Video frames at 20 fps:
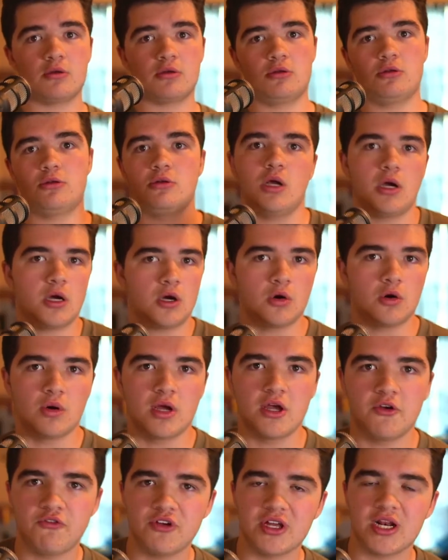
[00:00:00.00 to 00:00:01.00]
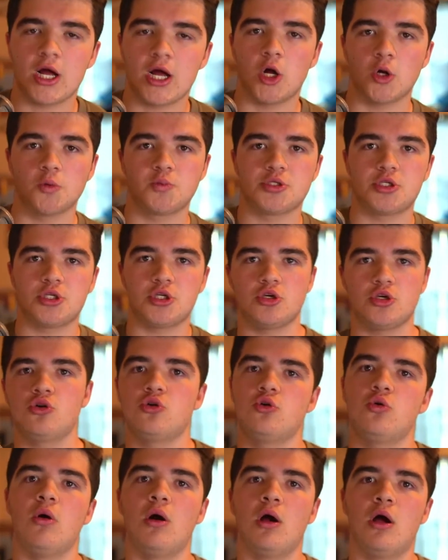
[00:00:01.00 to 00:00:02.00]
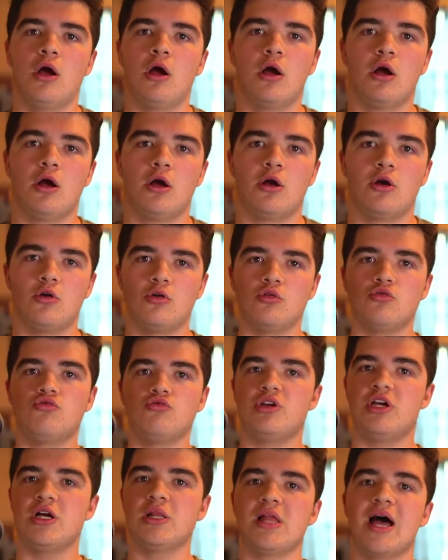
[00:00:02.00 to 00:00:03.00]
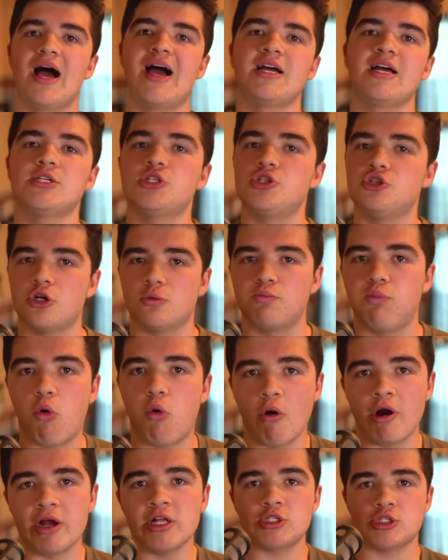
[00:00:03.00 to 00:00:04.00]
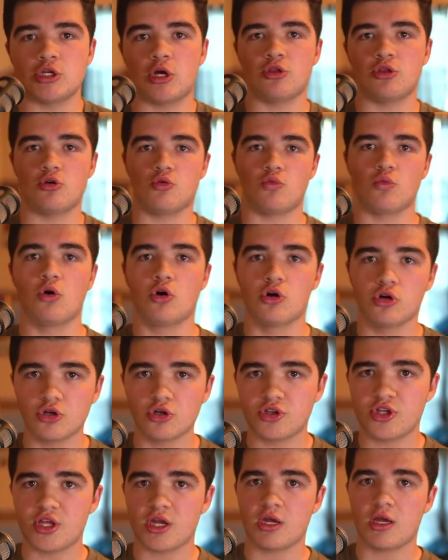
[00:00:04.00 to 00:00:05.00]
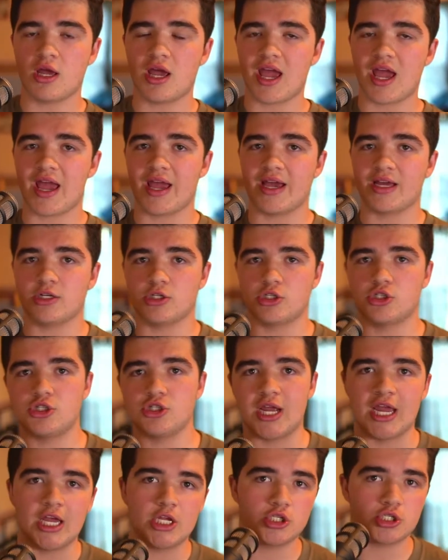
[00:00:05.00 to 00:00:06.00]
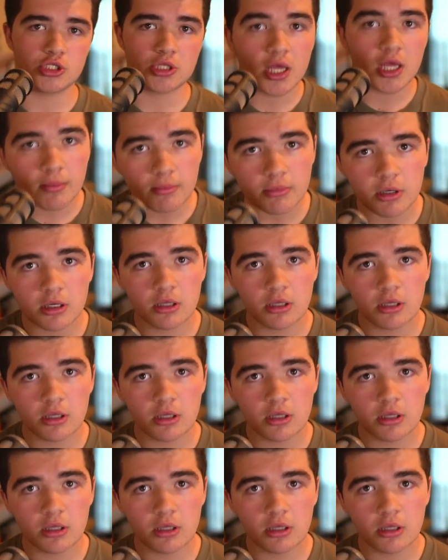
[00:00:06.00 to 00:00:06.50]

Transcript: No. If it helps you realize your points on the world and change them,